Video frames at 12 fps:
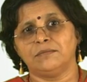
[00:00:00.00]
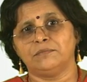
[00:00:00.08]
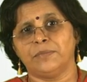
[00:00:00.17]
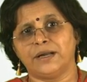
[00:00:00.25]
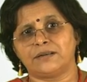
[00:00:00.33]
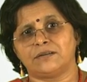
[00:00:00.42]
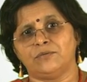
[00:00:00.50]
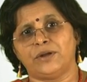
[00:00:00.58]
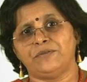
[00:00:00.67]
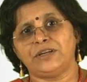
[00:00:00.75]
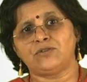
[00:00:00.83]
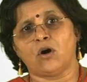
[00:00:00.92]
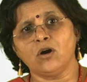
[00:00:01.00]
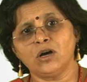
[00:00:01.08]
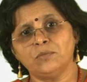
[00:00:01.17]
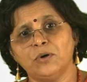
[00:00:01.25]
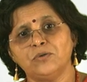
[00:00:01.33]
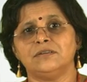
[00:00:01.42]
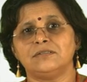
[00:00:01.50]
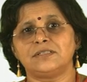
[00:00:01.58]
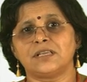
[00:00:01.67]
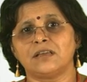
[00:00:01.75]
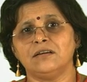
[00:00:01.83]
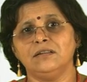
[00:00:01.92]
But when we talk about
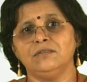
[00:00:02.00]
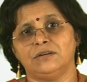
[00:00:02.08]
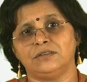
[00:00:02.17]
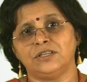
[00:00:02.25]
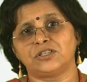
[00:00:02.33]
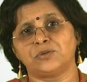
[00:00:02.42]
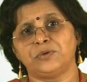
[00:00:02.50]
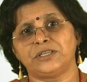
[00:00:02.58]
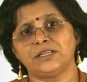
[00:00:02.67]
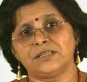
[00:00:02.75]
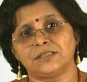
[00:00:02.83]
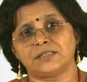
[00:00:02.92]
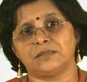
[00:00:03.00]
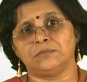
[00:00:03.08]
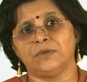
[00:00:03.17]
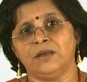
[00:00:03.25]
single distributed system,